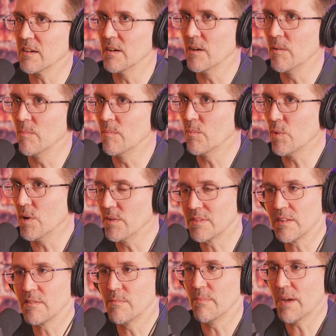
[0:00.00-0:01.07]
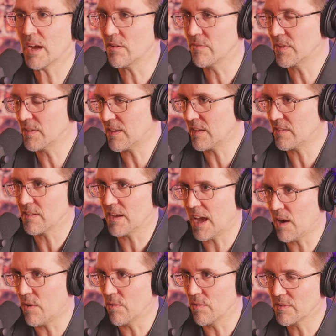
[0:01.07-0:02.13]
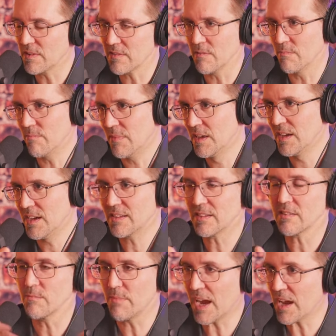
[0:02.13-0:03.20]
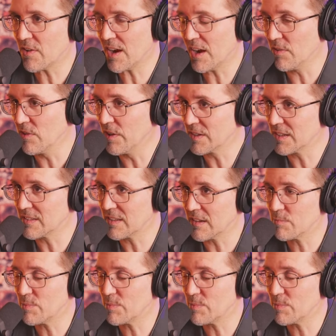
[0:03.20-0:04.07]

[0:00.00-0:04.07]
um, well, it doesn't matter if it takes an hour. It doesn't. Right. It doesn't right. matter how long it takes